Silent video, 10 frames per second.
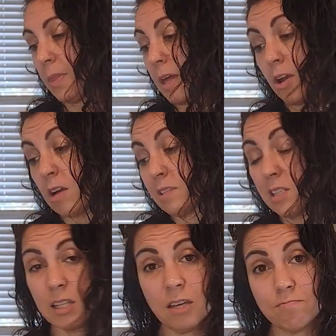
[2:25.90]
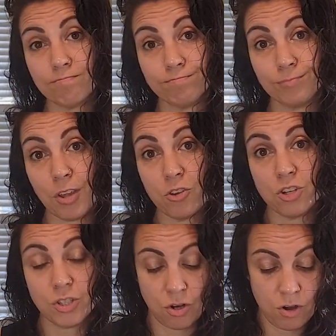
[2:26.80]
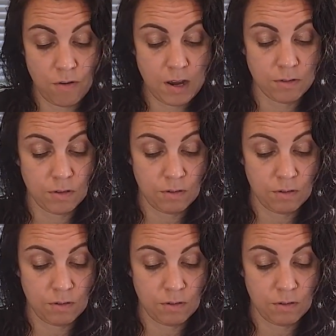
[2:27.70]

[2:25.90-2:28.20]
then obviously, you just stir it around.